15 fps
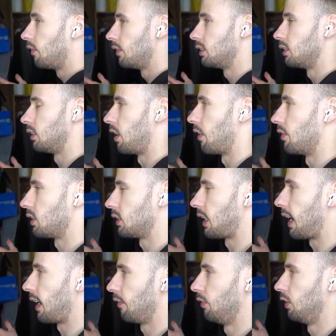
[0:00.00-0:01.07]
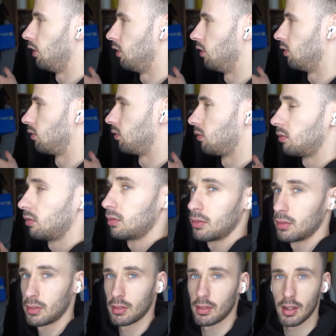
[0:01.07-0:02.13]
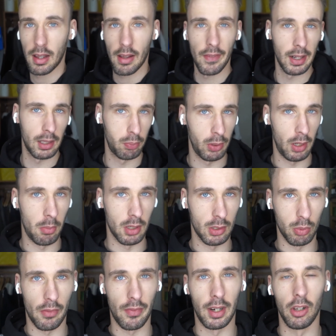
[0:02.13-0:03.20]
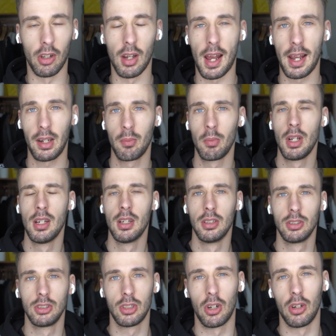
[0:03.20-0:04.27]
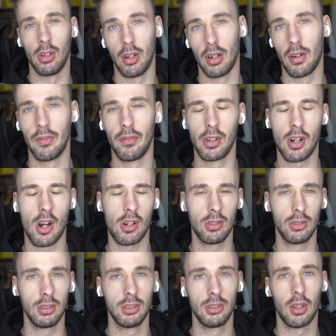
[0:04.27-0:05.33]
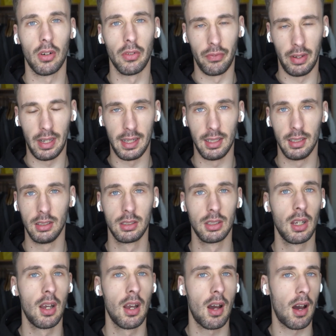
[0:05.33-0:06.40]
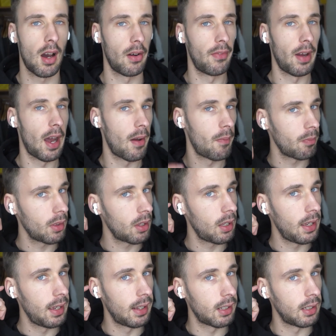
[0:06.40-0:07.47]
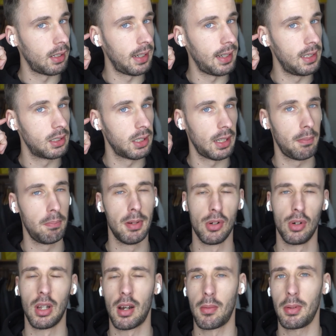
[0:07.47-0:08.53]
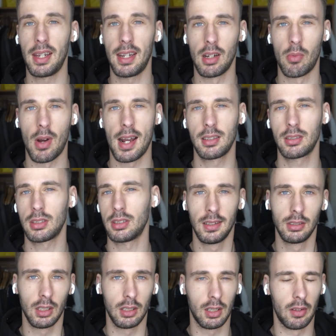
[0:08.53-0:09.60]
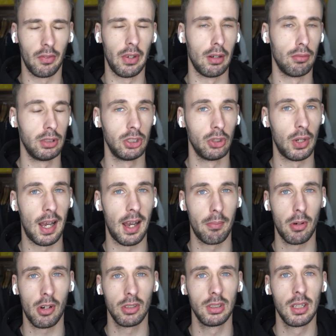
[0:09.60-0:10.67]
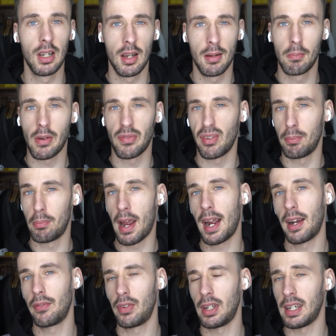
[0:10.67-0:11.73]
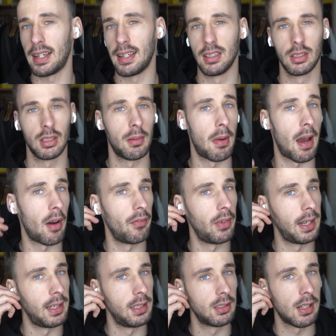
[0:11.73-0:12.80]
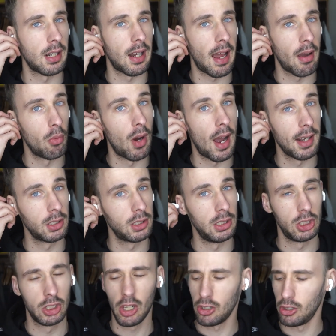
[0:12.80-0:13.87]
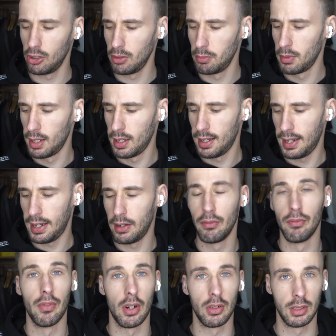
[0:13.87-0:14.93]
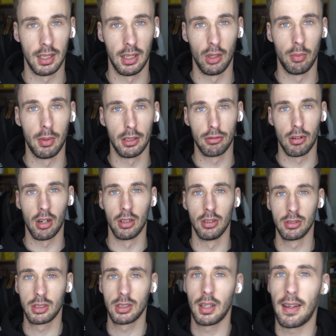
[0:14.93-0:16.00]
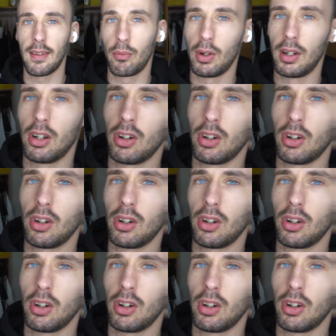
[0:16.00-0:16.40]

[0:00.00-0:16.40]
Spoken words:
This is another side view. That's pretty much what they look like. So the cons of these are that it can easily build up earwax, such as the original AirPods. But the bad thing is about these, and I will actually show you, even though it's a little bit gross, if we